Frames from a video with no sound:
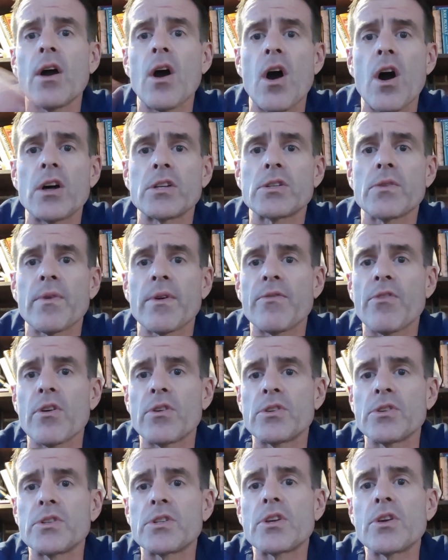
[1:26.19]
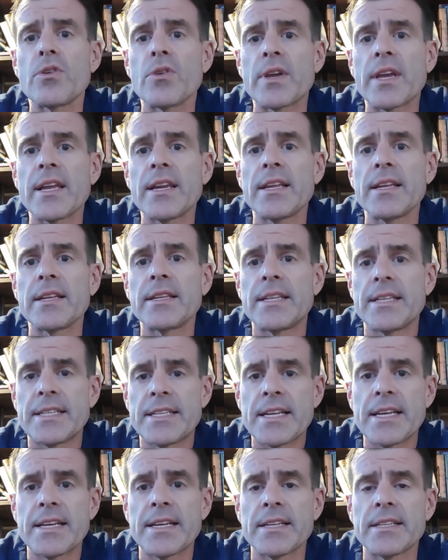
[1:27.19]
also referred to as acute kidney
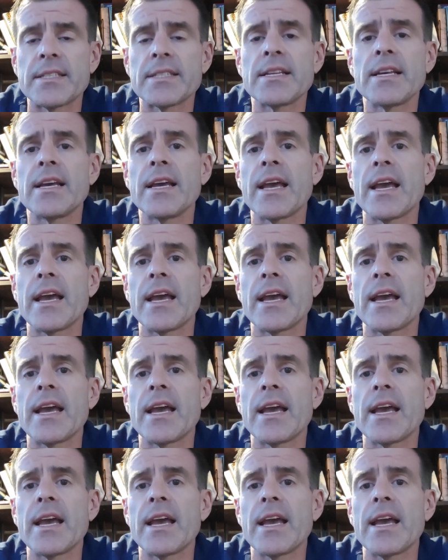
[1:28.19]
disease,